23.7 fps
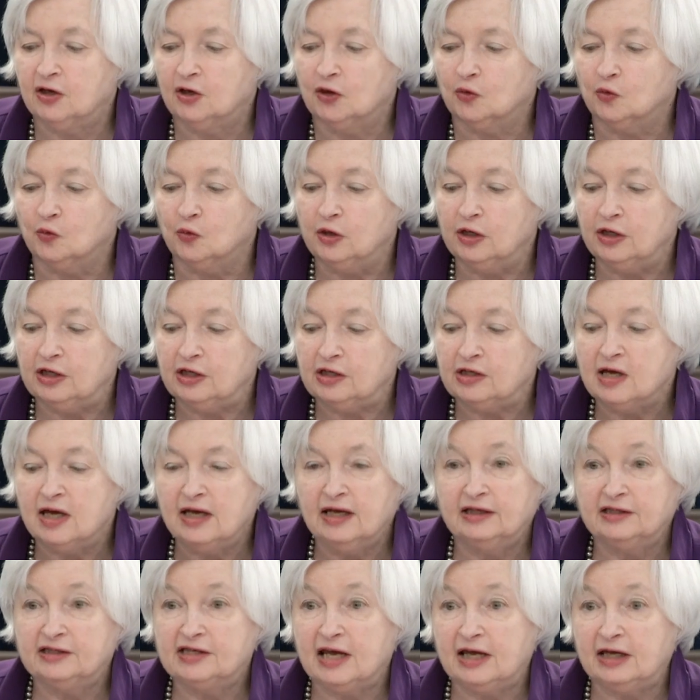we
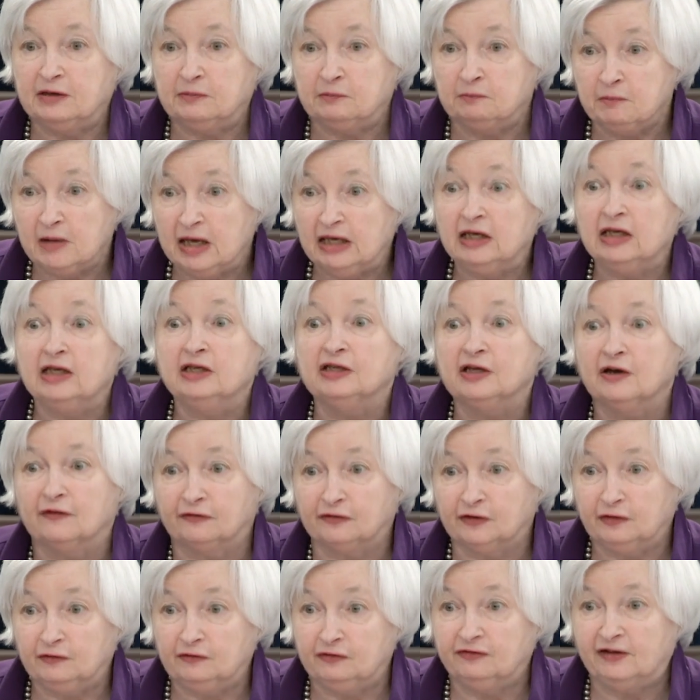take many
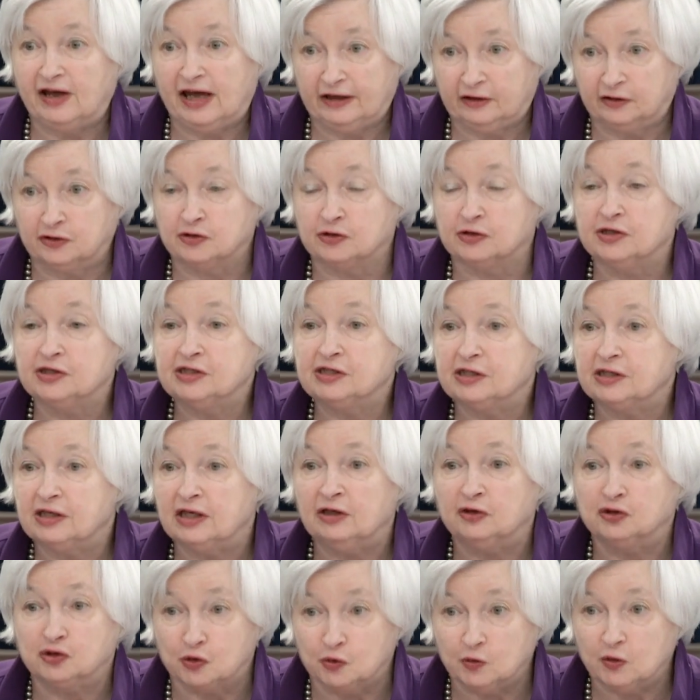different factors
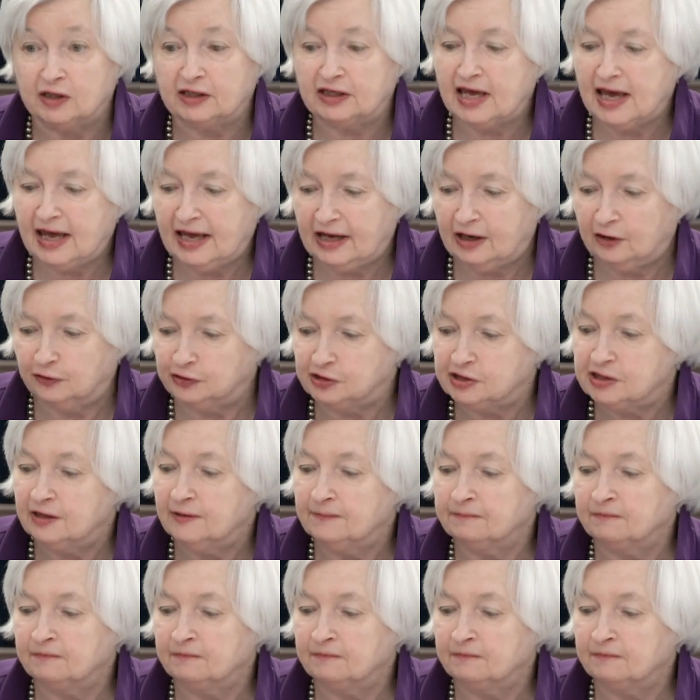into account.